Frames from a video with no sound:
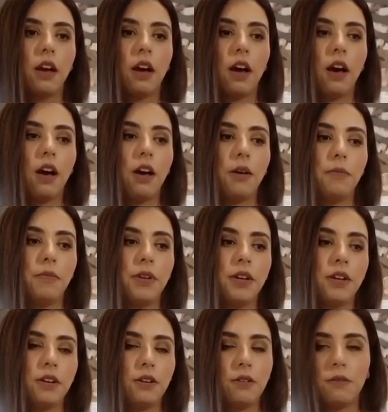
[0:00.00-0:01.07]

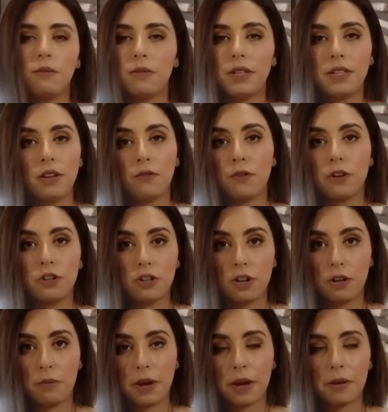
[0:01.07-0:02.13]
Let's say for a
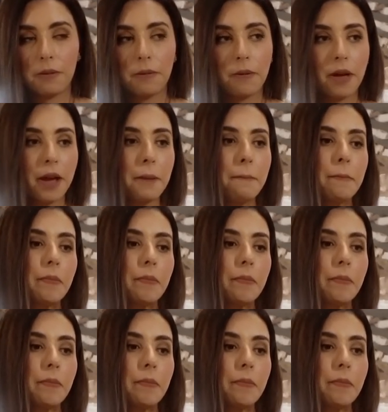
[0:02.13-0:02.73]
Chanel bag, okay?